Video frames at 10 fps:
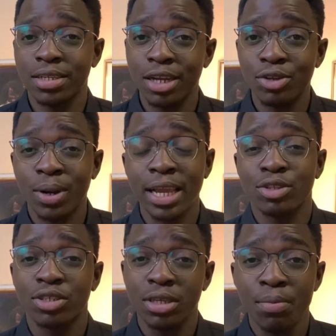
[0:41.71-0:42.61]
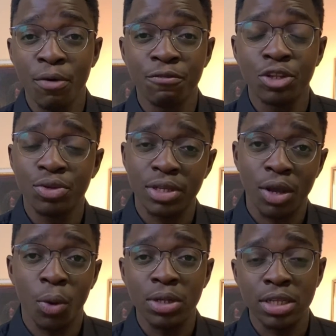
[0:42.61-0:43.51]
and you'd like to see more videos and
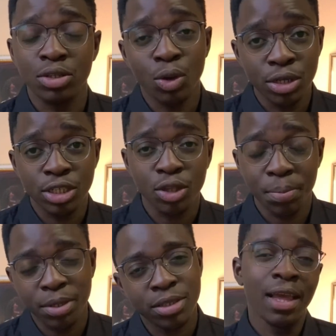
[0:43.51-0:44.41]
content on these topics,